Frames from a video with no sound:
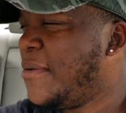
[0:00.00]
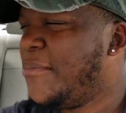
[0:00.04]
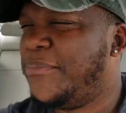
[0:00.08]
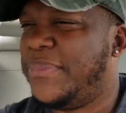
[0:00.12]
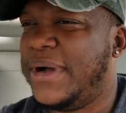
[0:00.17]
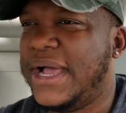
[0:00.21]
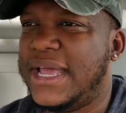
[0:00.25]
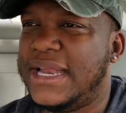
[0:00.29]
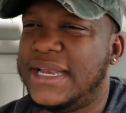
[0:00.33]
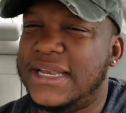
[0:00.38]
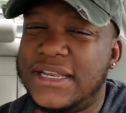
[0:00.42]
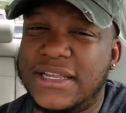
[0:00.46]

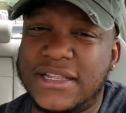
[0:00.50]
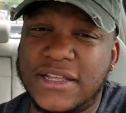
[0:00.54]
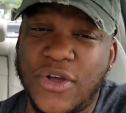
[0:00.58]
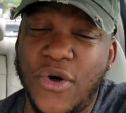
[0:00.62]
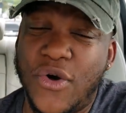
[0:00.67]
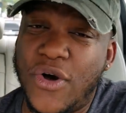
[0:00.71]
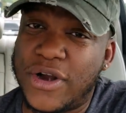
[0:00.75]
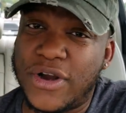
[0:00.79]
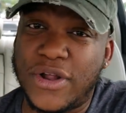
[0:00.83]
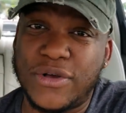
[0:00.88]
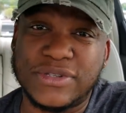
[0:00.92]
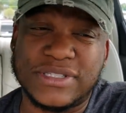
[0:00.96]
But
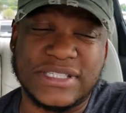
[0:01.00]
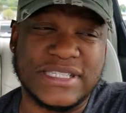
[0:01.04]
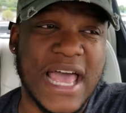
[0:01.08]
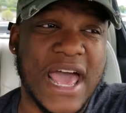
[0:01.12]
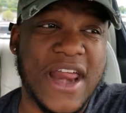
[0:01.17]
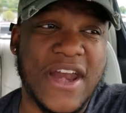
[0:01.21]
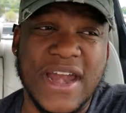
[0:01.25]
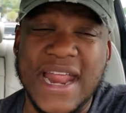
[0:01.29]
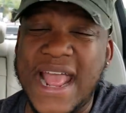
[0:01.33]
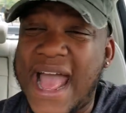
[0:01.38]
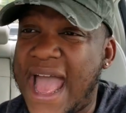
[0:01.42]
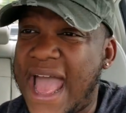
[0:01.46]
going on
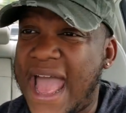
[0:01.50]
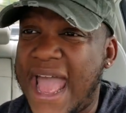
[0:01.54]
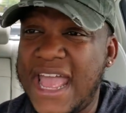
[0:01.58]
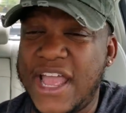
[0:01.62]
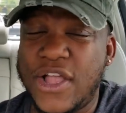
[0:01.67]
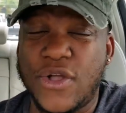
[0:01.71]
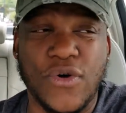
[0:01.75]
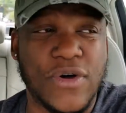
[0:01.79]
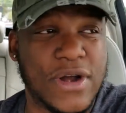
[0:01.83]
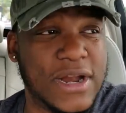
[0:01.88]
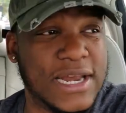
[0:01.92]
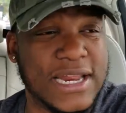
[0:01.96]
Saturday, I
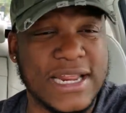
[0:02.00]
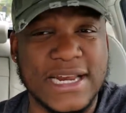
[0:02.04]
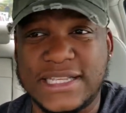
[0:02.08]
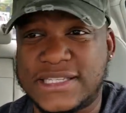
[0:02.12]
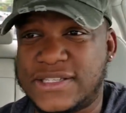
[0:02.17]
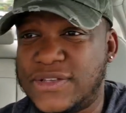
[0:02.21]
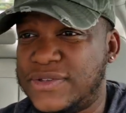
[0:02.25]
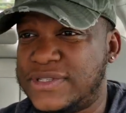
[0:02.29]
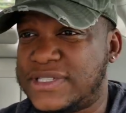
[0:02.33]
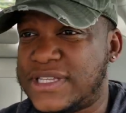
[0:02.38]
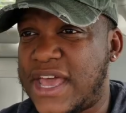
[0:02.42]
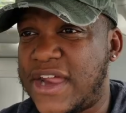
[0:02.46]
hate going to
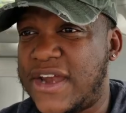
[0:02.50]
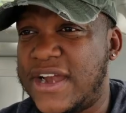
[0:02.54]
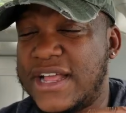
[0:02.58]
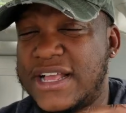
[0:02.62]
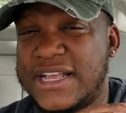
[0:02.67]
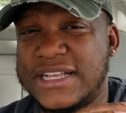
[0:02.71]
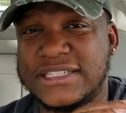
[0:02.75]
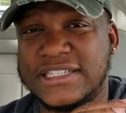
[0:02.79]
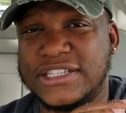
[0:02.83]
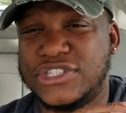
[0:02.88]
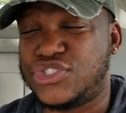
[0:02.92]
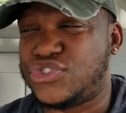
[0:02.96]
Lenox on Saturday
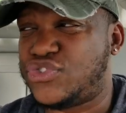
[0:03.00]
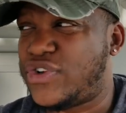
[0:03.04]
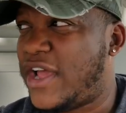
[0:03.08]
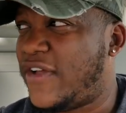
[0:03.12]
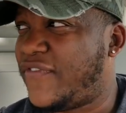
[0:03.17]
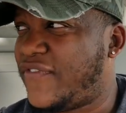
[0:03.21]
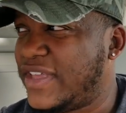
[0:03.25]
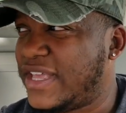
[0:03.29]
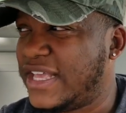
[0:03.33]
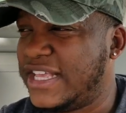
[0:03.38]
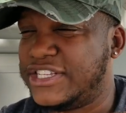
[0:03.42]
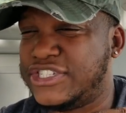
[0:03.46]
because the
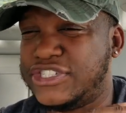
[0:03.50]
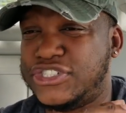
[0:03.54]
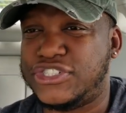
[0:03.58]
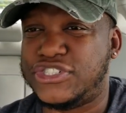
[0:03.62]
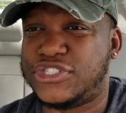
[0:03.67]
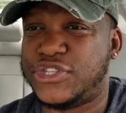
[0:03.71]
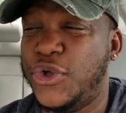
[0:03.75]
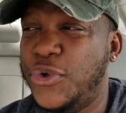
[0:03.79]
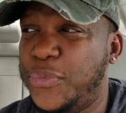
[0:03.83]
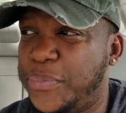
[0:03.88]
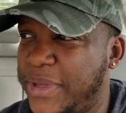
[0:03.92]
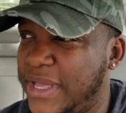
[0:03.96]
traffic is
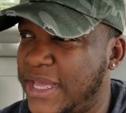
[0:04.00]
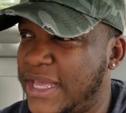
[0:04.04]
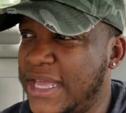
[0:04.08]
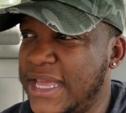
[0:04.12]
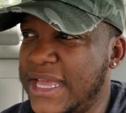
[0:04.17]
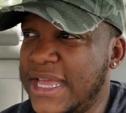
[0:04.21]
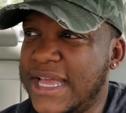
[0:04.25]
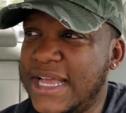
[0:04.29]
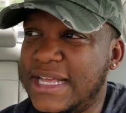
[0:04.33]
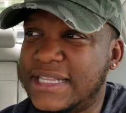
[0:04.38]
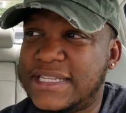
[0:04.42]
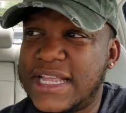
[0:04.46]
stupid.
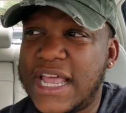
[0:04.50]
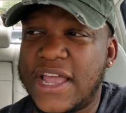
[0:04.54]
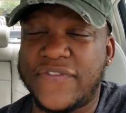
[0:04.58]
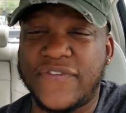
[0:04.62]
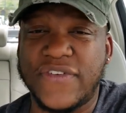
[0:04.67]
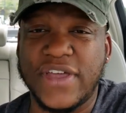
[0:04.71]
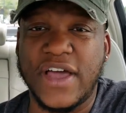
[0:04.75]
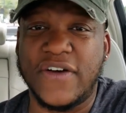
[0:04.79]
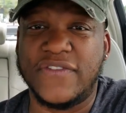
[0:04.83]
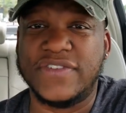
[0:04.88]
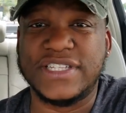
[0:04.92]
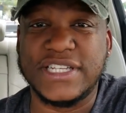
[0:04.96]
It takes
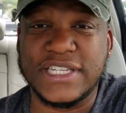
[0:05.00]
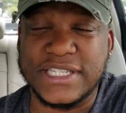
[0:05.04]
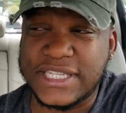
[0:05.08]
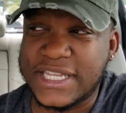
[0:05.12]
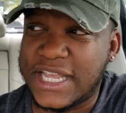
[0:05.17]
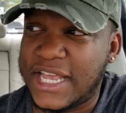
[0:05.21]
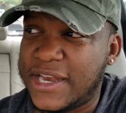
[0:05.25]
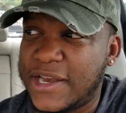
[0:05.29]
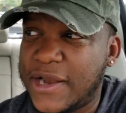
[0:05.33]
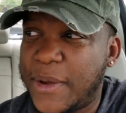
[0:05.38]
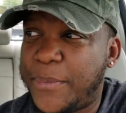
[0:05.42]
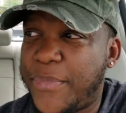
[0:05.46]
forever just to
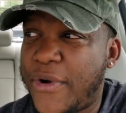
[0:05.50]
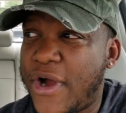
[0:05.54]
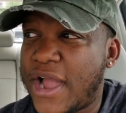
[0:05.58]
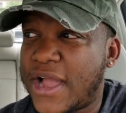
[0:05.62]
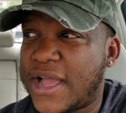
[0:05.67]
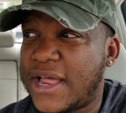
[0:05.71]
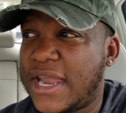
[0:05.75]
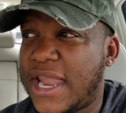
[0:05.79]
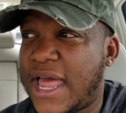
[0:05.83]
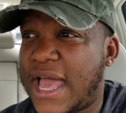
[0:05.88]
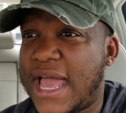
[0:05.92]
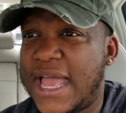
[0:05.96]
get in the
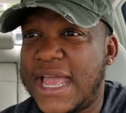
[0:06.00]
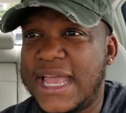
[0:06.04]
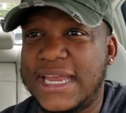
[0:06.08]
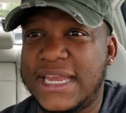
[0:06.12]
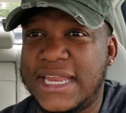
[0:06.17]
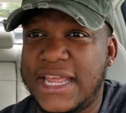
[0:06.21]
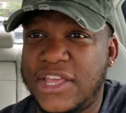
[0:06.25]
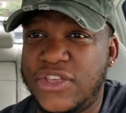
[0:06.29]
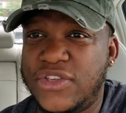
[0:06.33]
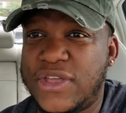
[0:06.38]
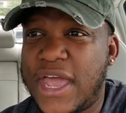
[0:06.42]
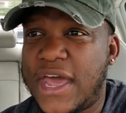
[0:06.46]
parking lot, and
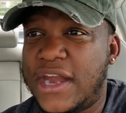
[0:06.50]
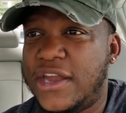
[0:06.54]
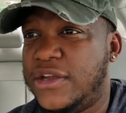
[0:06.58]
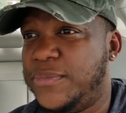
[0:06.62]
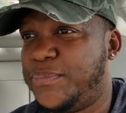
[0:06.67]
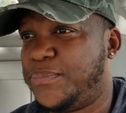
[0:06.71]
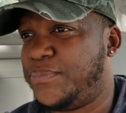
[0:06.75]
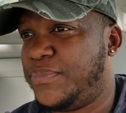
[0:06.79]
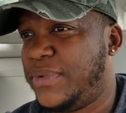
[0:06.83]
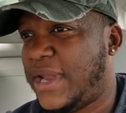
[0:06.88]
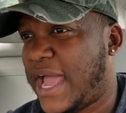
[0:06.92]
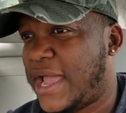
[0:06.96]
then you got to
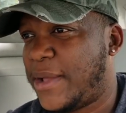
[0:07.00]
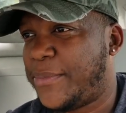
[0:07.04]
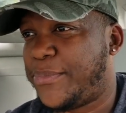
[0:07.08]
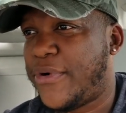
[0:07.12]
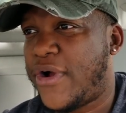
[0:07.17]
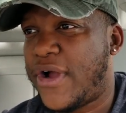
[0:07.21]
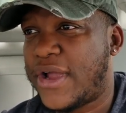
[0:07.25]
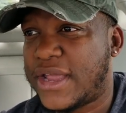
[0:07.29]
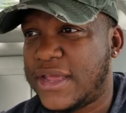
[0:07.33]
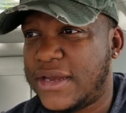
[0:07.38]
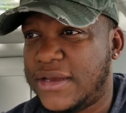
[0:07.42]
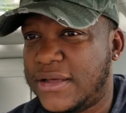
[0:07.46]
like
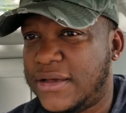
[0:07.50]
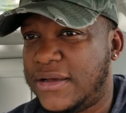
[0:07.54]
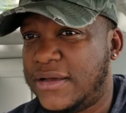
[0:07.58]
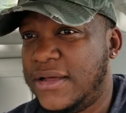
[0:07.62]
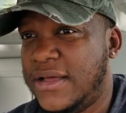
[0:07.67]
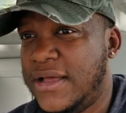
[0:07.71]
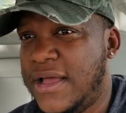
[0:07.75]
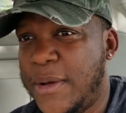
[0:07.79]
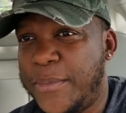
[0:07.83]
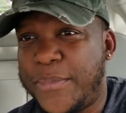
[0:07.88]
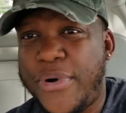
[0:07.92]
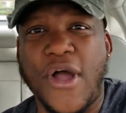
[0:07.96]
park in the
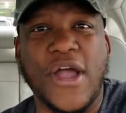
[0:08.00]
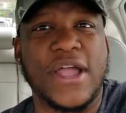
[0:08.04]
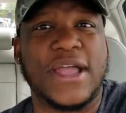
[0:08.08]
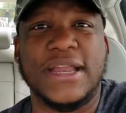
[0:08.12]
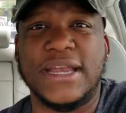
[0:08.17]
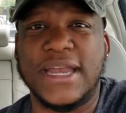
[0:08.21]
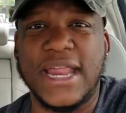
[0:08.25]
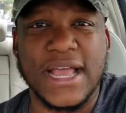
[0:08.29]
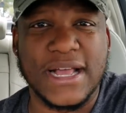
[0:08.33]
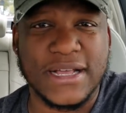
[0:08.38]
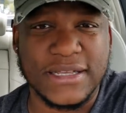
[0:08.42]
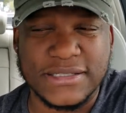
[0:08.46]

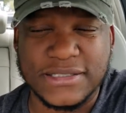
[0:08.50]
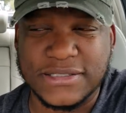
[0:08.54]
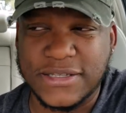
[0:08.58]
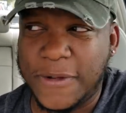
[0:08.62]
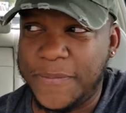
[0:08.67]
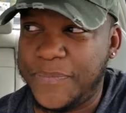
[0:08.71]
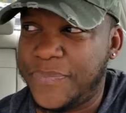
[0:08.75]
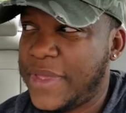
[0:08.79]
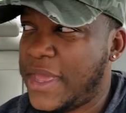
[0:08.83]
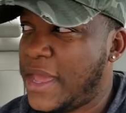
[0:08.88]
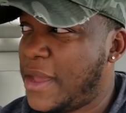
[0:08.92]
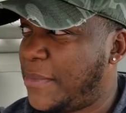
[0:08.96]
parking deck or
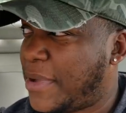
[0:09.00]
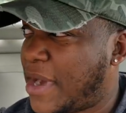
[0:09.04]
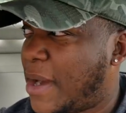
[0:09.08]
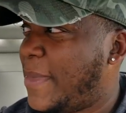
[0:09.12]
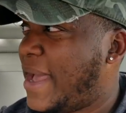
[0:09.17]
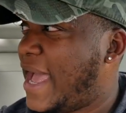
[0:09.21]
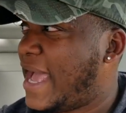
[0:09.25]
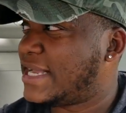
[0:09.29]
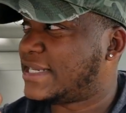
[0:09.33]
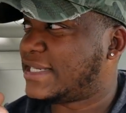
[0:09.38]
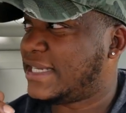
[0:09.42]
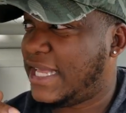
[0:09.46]
something. But I'm
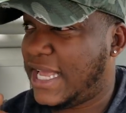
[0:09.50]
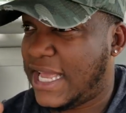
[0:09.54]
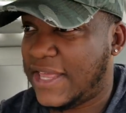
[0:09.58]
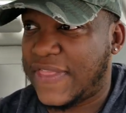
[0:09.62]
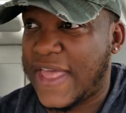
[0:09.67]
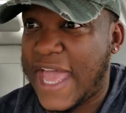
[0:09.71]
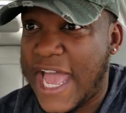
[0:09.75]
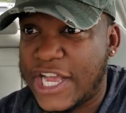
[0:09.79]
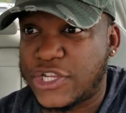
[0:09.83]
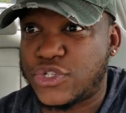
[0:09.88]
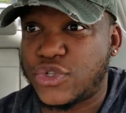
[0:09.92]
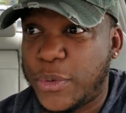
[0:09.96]
actually in
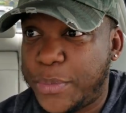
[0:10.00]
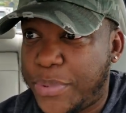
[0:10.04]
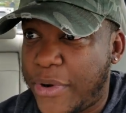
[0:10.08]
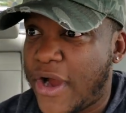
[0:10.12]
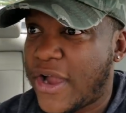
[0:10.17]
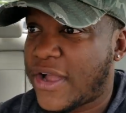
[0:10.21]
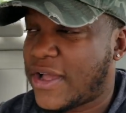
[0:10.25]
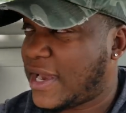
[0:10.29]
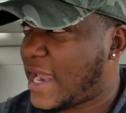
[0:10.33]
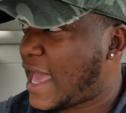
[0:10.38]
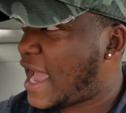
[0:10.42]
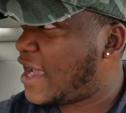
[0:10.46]
the actual
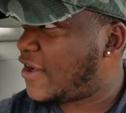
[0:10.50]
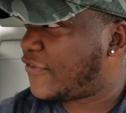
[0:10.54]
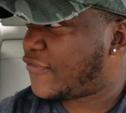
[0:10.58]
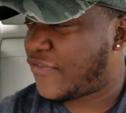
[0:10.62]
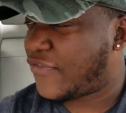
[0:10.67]
parking lot in